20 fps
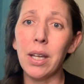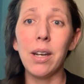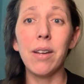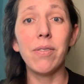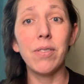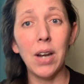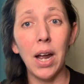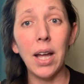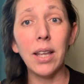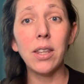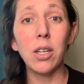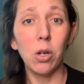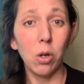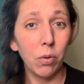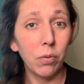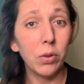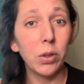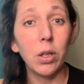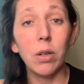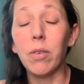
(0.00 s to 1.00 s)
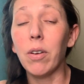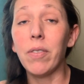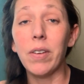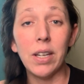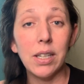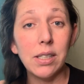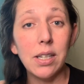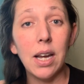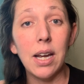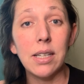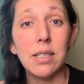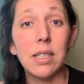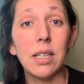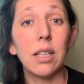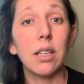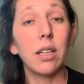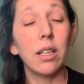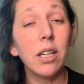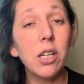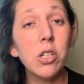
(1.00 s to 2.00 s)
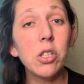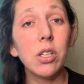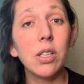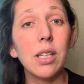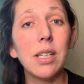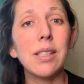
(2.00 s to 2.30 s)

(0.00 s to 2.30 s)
And if not, then hopefully you have a fantastic clinician